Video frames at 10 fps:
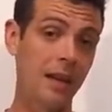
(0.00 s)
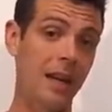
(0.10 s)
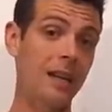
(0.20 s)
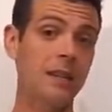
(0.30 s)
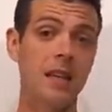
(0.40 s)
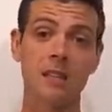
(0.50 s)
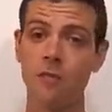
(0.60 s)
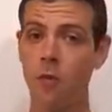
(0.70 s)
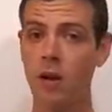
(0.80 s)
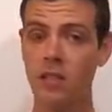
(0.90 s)
And thanks
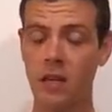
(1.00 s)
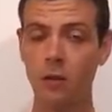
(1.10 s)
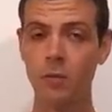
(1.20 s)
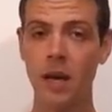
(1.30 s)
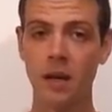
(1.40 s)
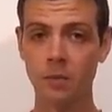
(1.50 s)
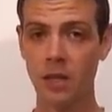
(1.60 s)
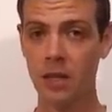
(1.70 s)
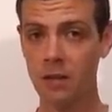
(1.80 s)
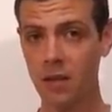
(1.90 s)
for watching. I hope that helps
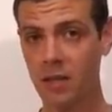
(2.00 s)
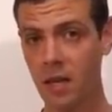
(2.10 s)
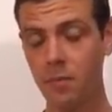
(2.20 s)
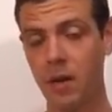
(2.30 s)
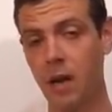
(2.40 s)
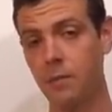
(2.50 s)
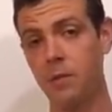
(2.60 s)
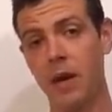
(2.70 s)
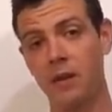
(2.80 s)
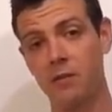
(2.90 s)
clear things up and helps you
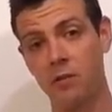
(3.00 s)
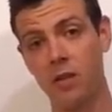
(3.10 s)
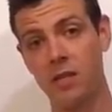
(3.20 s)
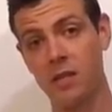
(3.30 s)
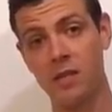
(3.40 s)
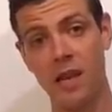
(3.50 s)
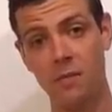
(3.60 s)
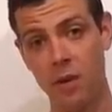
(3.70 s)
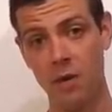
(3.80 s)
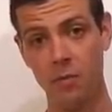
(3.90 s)
make your choice in
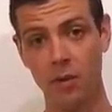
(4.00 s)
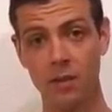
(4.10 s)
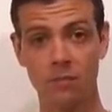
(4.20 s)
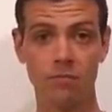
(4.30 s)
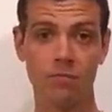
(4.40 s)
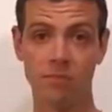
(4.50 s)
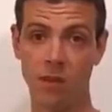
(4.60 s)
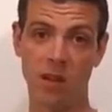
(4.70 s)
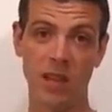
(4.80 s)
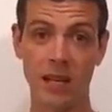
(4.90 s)
sandpaper and
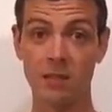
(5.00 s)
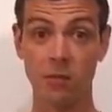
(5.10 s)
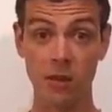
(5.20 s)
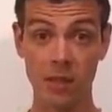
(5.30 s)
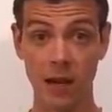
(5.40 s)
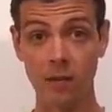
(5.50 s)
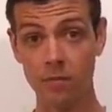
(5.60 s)
all that sort of stuff.